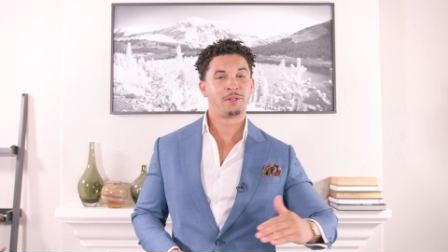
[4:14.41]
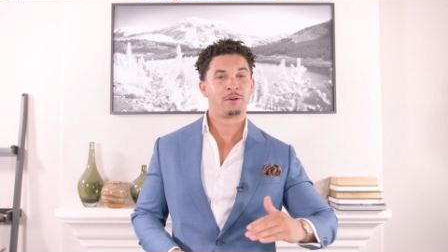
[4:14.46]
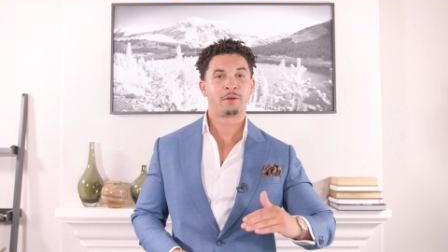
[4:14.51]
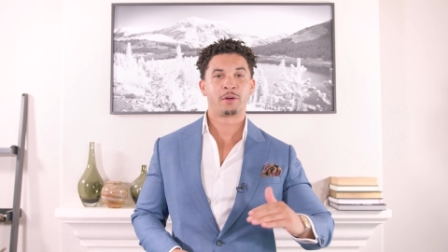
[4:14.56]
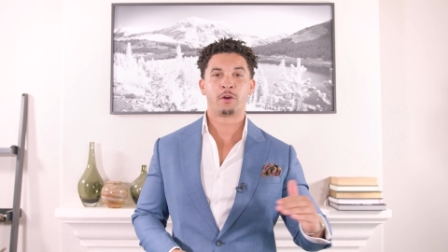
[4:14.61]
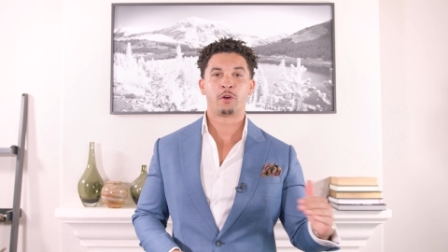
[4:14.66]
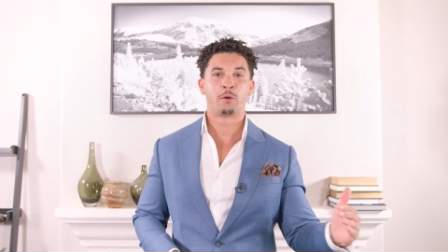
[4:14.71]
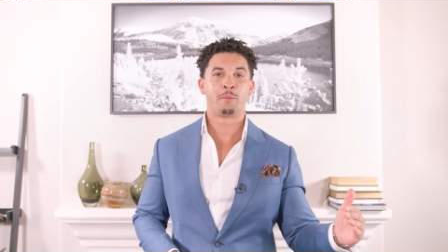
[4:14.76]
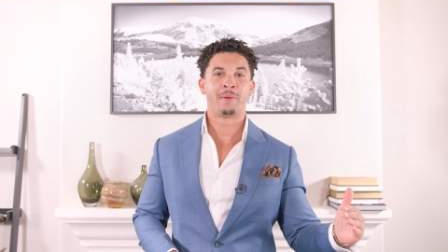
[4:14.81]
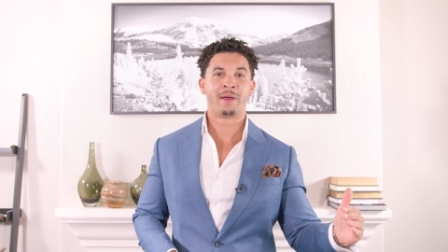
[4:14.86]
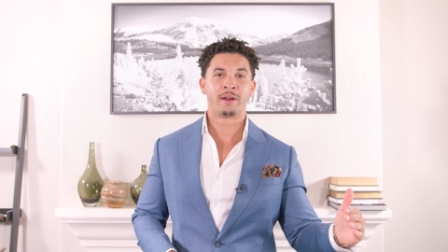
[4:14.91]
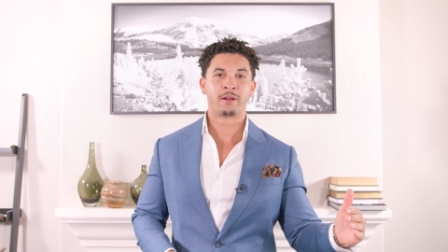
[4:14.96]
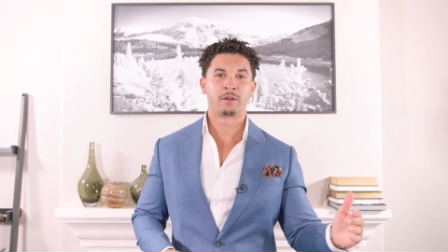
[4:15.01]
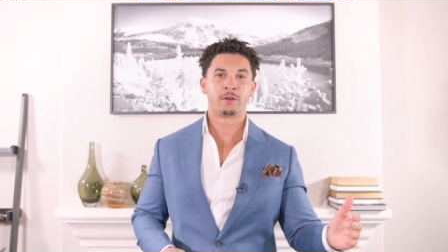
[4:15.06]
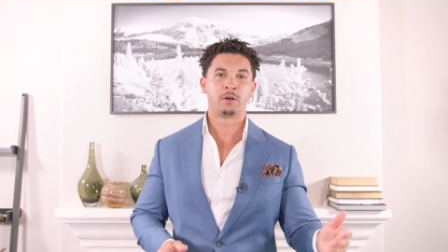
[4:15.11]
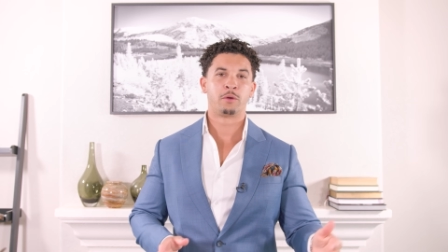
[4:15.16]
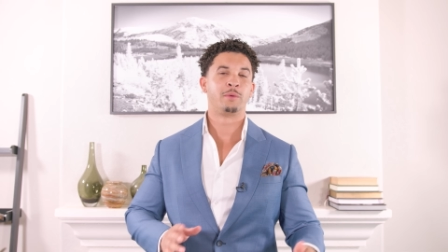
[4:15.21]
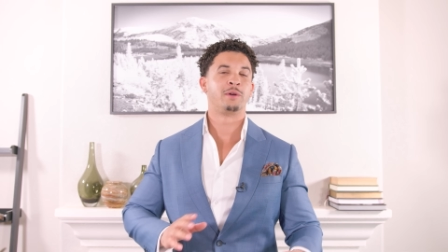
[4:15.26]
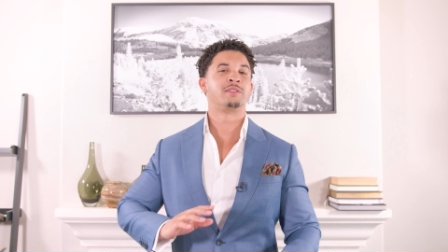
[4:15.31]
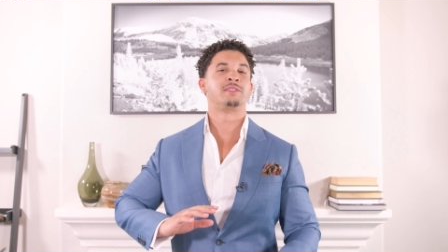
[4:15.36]
Don't go to
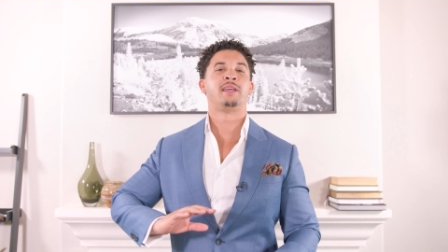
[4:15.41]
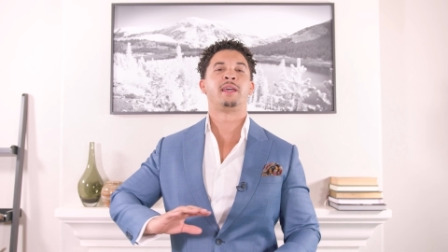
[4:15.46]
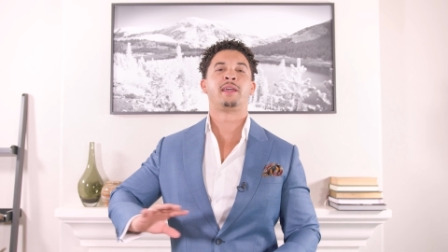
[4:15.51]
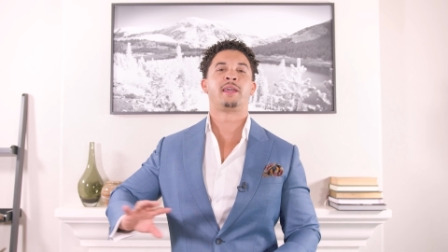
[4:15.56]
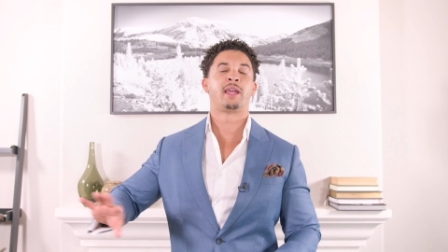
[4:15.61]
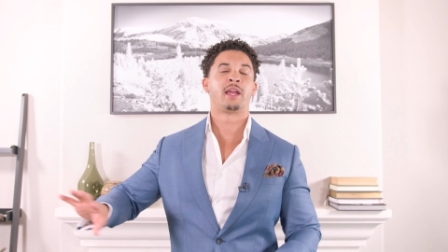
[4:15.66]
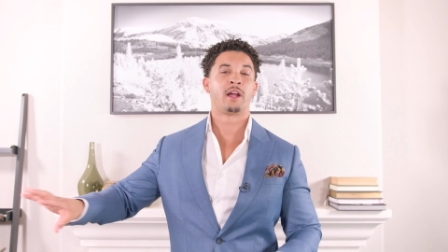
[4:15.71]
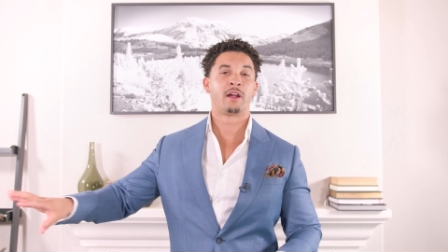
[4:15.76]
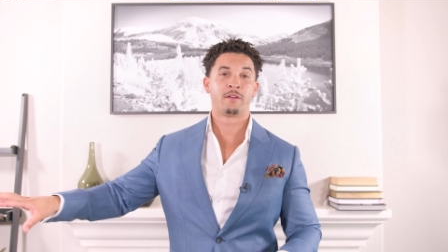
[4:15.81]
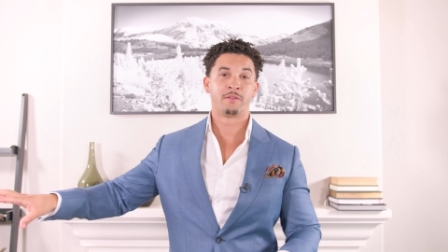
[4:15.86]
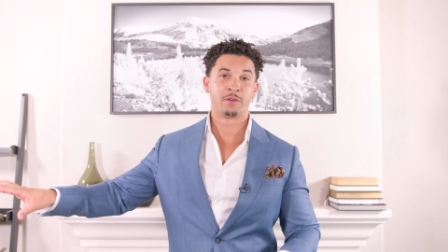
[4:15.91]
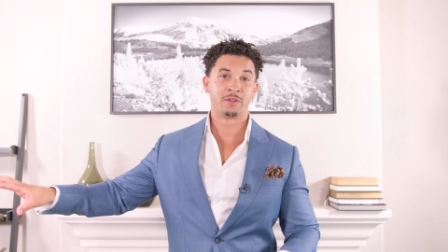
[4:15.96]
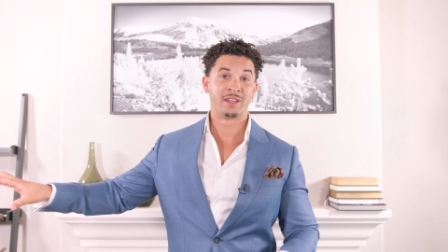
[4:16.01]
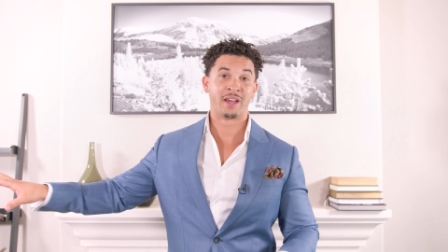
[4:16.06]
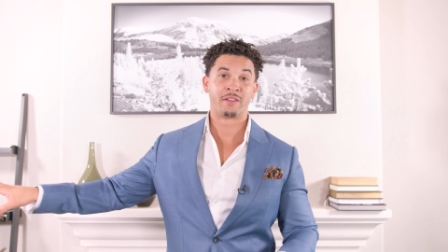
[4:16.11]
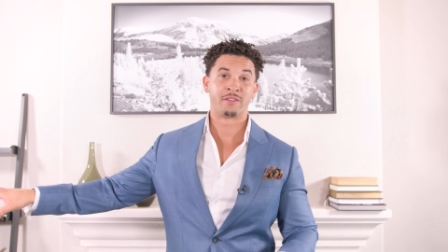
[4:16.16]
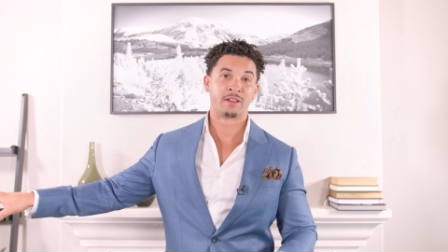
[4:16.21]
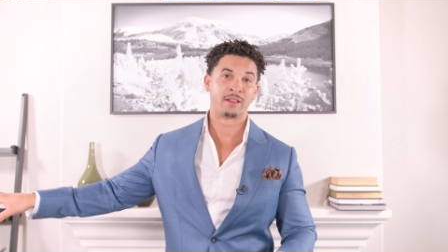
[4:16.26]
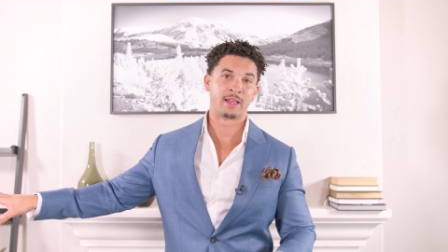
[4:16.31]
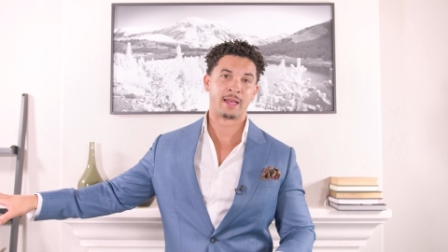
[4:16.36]
medical. We'll take care of you
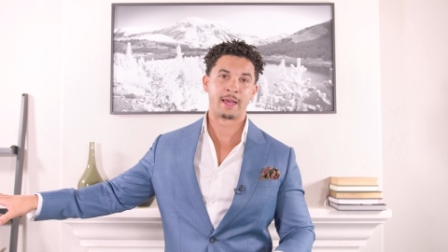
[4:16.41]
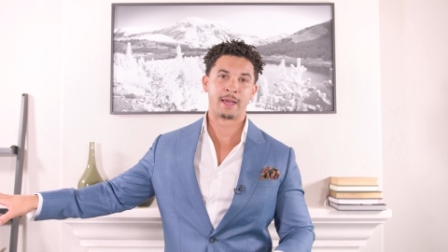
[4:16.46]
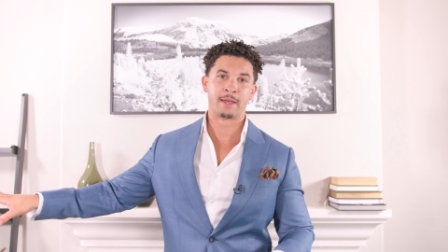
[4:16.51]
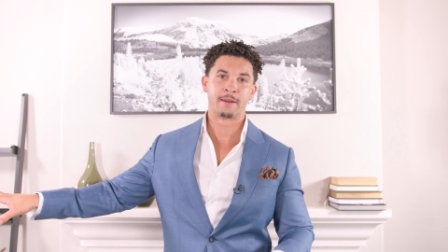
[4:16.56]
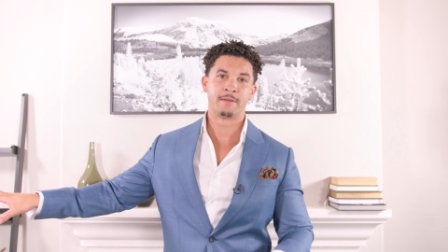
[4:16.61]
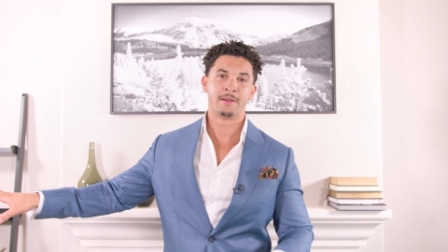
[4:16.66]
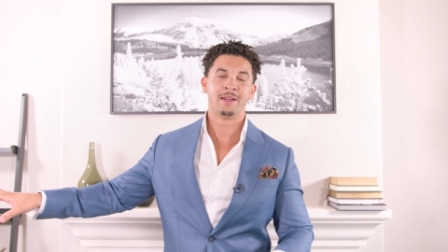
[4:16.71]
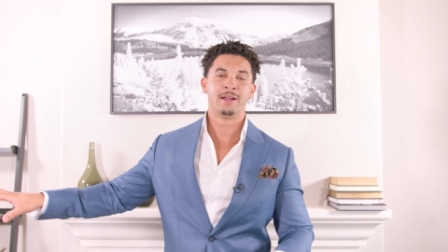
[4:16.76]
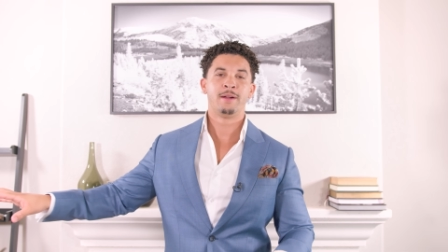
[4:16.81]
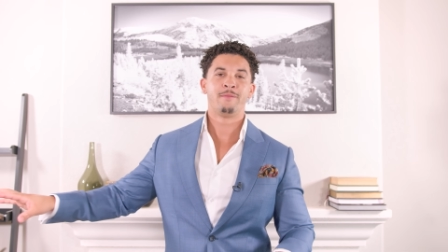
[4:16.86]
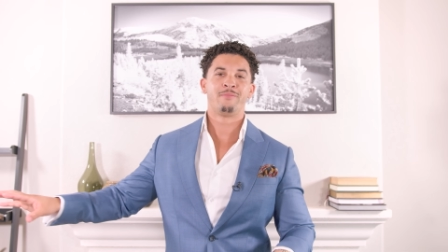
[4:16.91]
down the line."